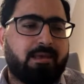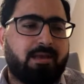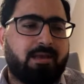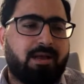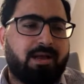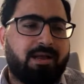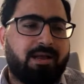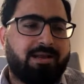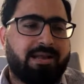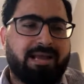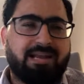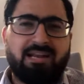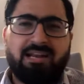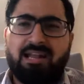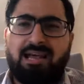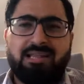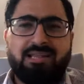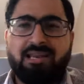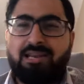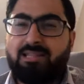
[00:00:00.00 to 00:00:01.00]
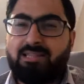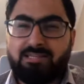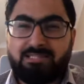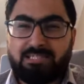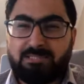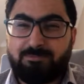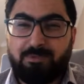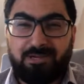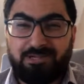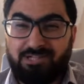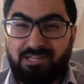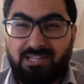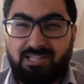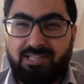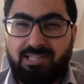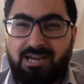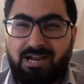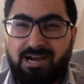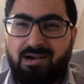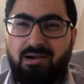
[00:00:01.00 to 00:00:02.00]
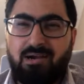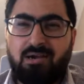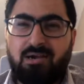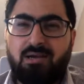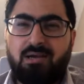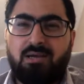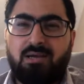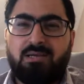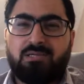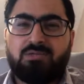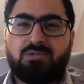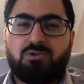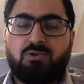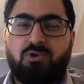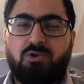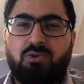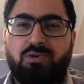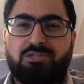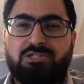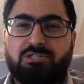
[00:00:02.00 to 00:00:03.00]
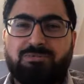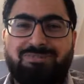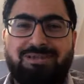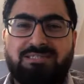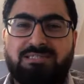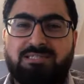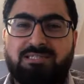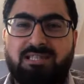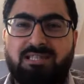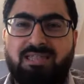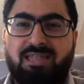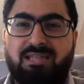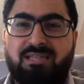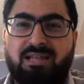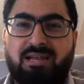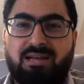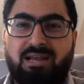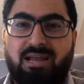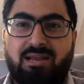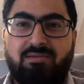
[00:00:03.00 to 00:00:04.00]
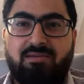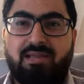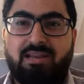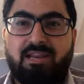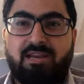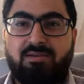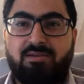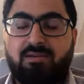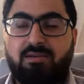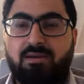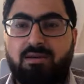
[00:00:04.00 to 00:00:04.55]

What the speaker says: and I didn't have anything special in there. So it was just basically the thing that I needed,